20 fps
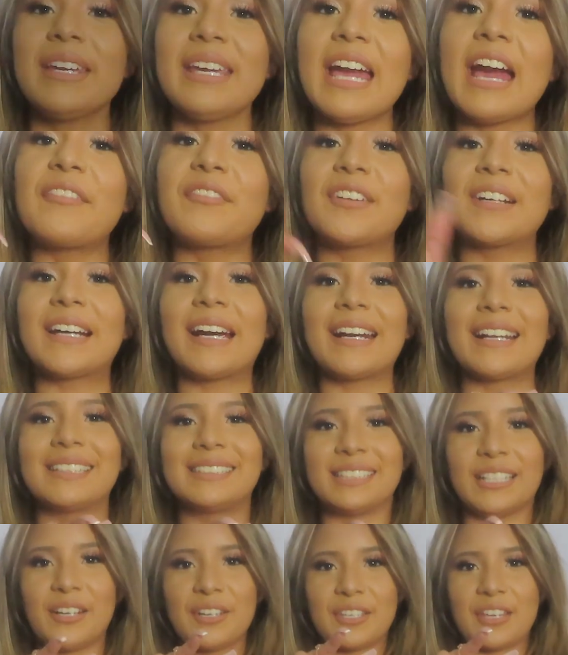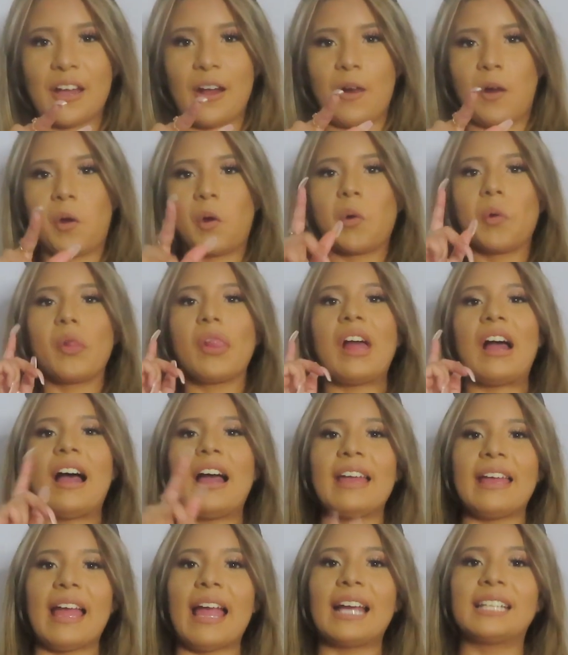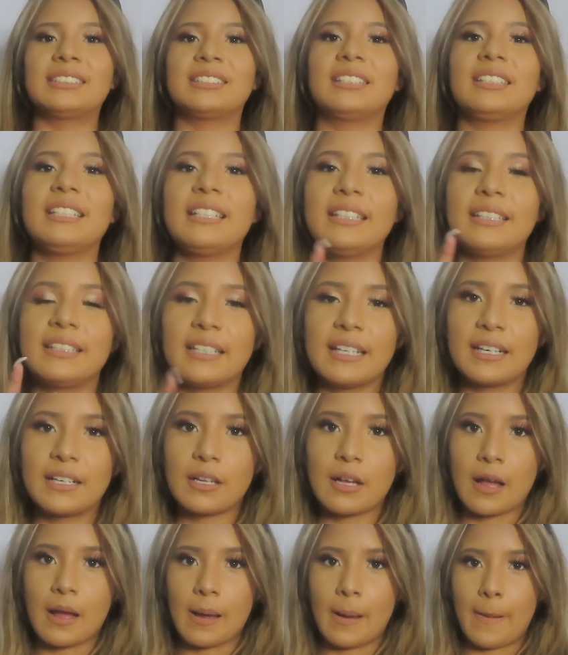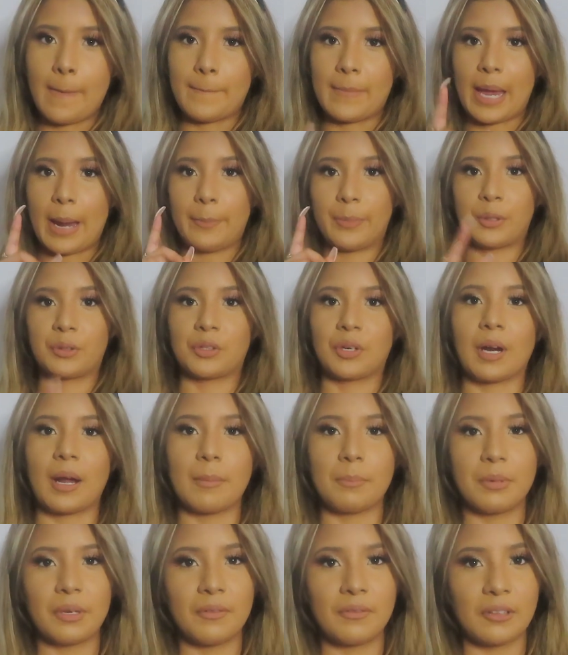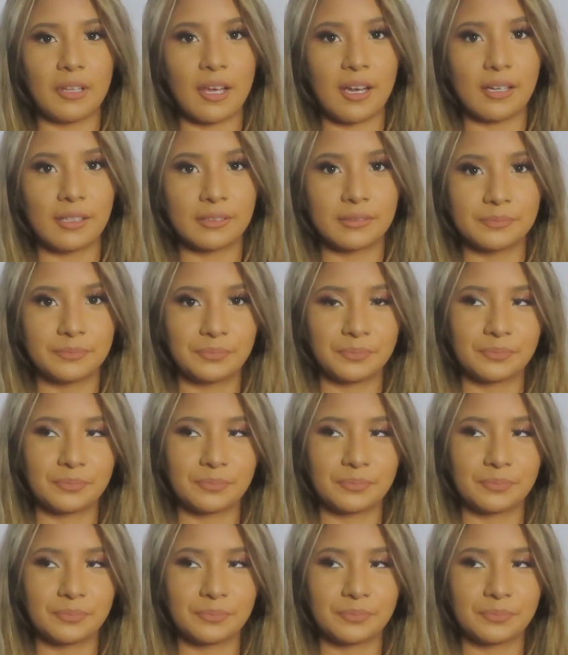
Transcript: yeah, I forgot to tell y'all. I actually did a Abercrombie vlog.